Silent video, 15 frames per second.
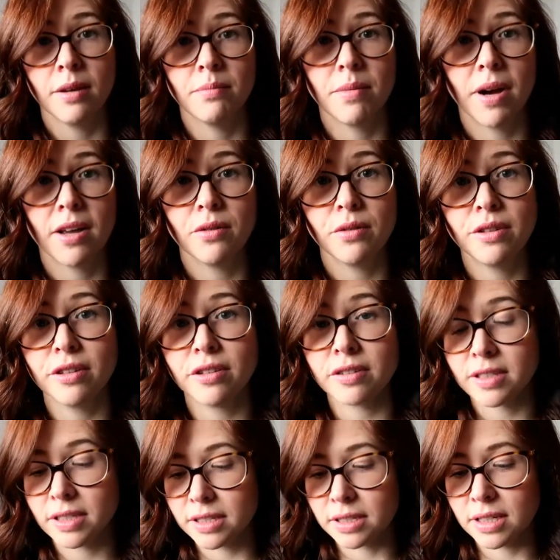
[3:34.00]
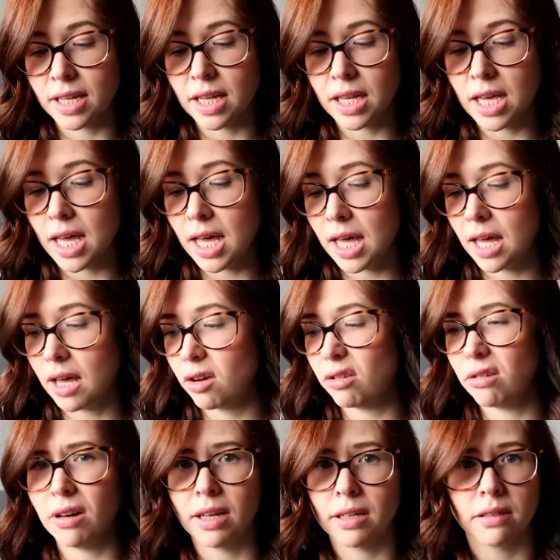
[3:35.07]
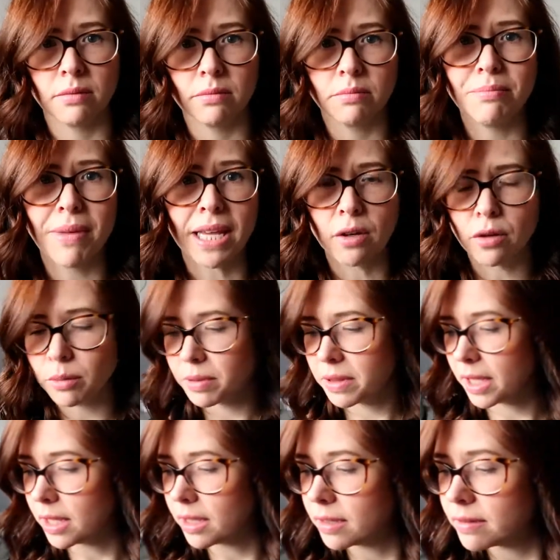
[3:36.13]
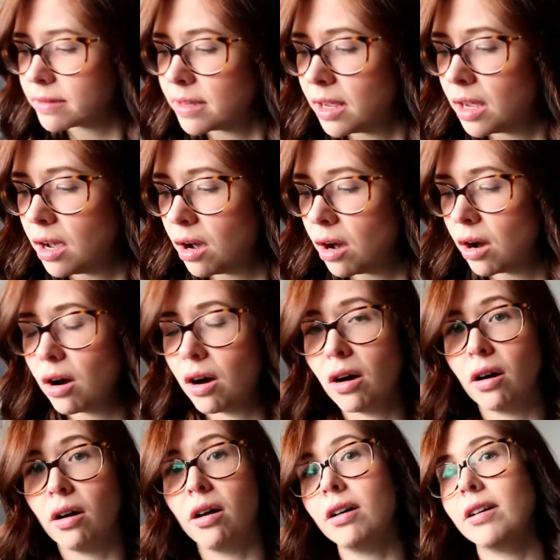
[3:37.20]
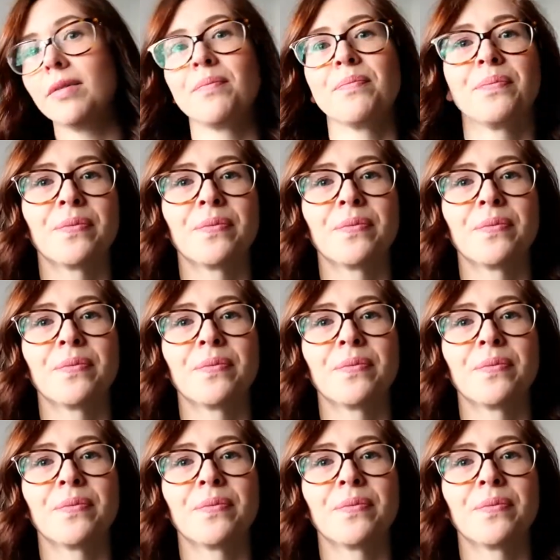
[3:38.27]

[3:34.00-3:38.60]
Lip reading: My other skincare or like makeup things are,